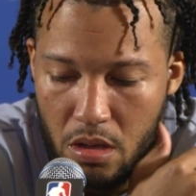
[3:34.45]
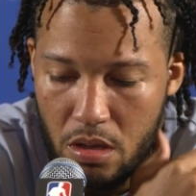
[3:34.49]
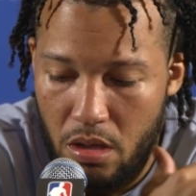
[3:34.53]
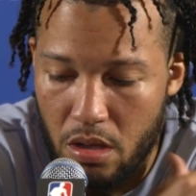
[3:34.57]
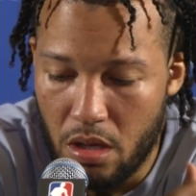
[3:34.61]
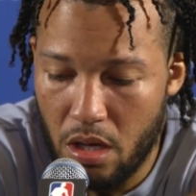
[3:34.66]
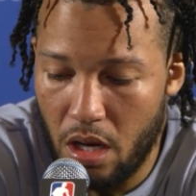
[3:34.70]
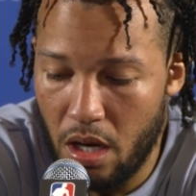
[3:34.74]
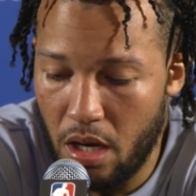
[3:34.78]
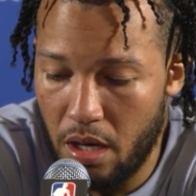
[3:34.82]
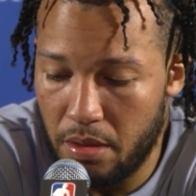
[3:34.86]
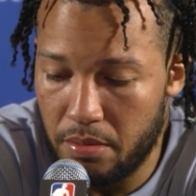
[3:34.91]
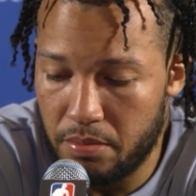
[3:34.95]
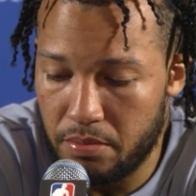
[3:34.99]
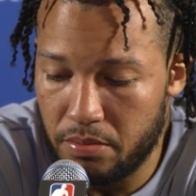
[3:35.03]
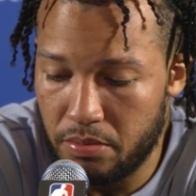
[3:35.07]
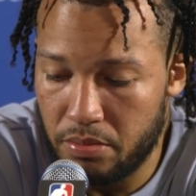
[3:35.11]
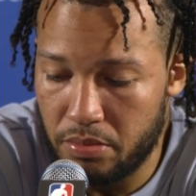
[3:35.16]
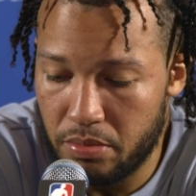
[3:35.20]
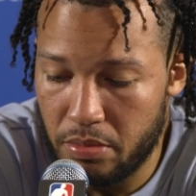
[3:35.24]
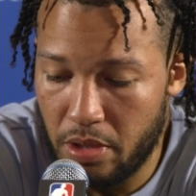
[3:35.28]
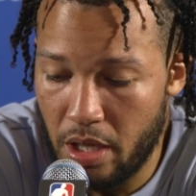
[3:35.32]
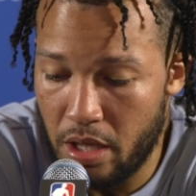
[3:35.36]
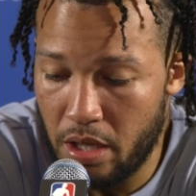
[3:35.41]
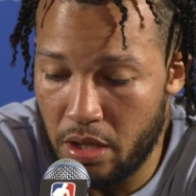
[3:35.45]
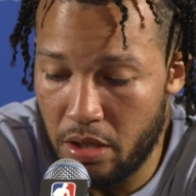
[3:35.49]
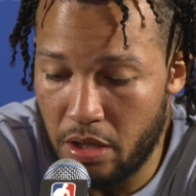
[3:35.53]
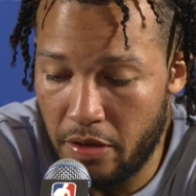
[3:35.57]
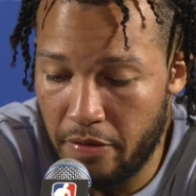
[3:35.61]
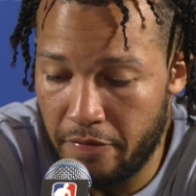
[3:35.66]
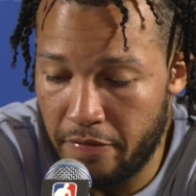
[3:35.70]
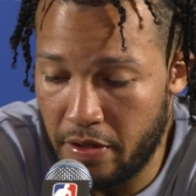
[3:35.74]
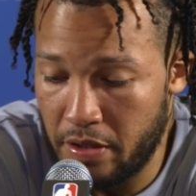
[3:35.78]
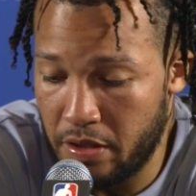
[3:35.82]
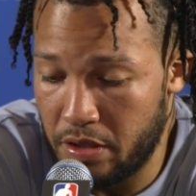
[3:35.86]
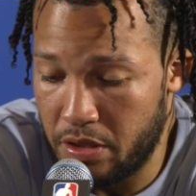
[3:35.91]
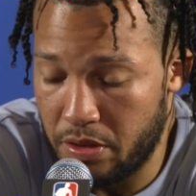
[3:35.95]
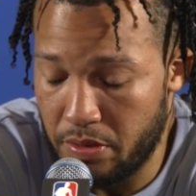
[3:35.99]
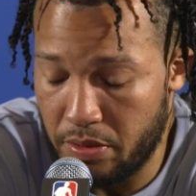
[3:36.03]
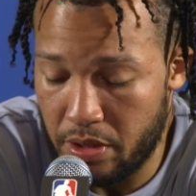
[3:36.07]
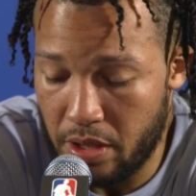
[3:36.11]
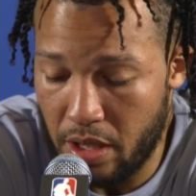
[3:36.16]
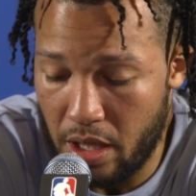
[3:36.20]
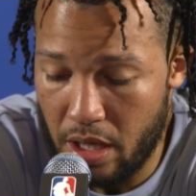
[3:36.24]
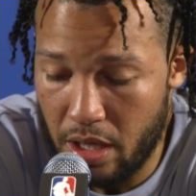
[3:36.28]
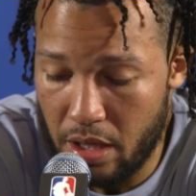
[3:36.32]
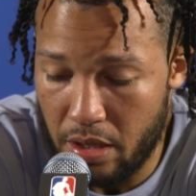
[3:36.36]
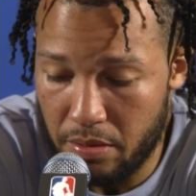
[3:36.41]
Um, yeah, their defense was.
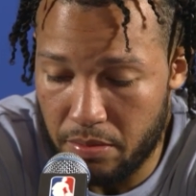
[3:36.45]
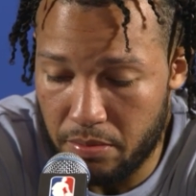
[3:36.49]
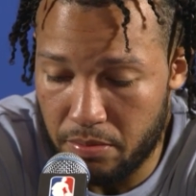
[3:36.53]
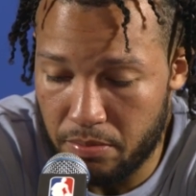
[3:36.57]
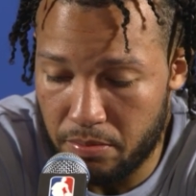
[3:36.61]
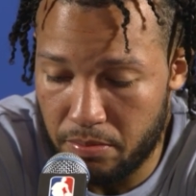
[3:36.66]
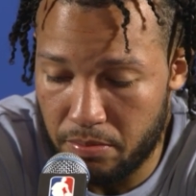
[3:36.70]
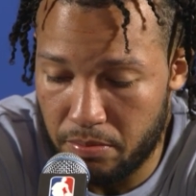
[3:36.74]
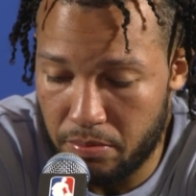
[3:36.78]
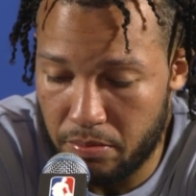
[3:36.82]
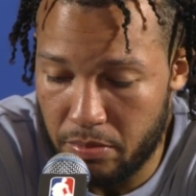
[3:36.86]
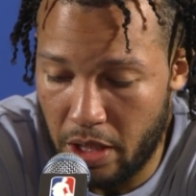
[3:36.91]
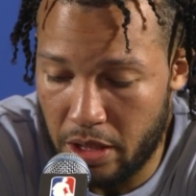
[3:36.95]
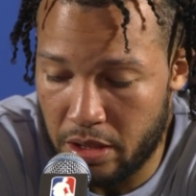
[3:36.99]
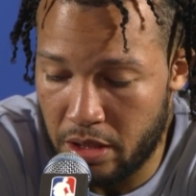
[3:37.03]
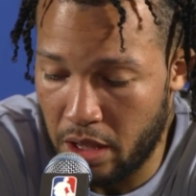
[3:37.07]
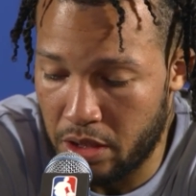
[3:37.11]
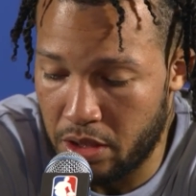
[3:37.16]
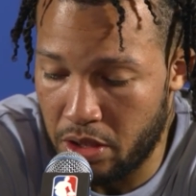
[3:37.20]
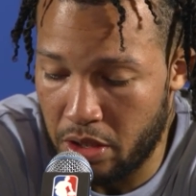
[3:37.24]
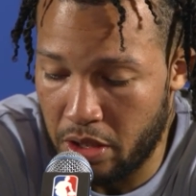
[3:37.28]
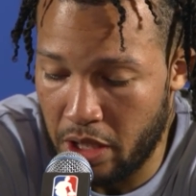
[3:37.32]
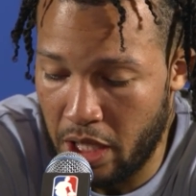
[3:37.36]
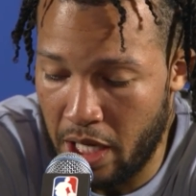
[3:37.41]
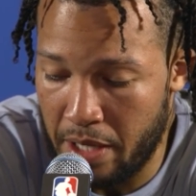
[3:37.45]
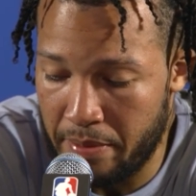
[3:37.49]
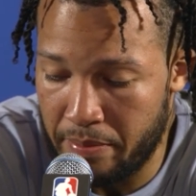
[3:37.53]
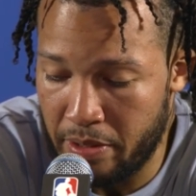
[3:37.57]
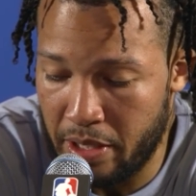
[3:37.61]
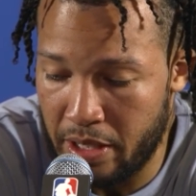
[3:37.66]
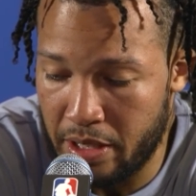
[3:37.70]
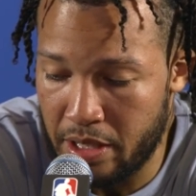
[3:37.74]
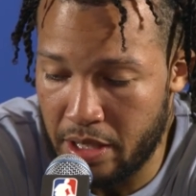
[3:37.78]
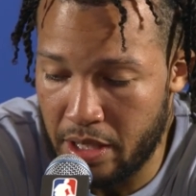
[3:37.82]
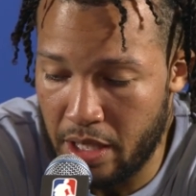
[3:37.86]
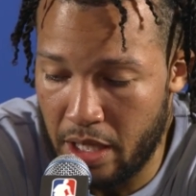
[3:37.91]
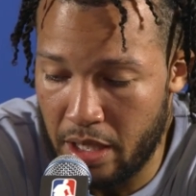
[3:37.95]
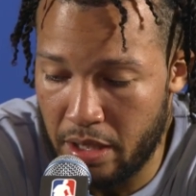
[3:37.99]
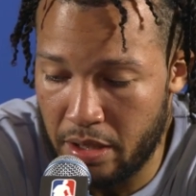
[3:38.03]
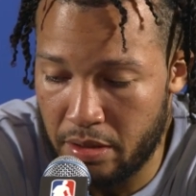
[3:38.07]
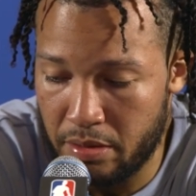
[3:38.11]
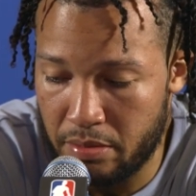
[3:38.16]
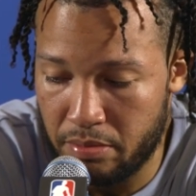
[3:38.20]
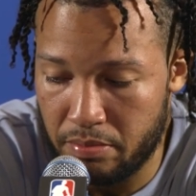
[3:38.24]
Uh, they stuck to the game plan tonight.